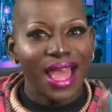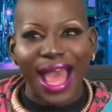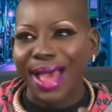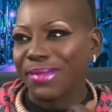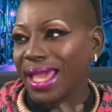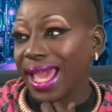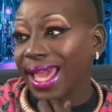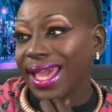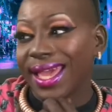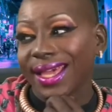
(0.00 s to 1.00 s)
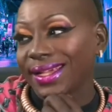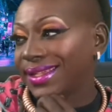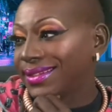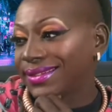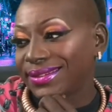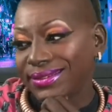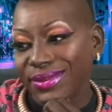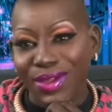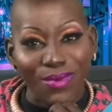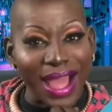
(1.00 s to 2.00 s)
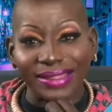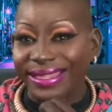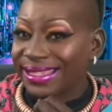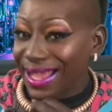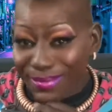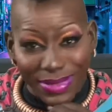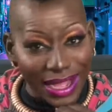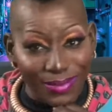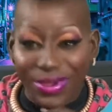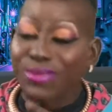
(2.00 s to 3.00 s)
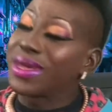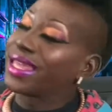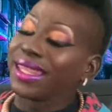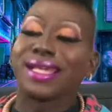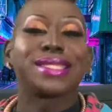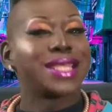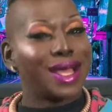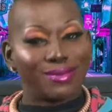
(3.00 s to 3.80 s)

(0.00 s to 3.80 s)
I mean, could write something up. We could think of something.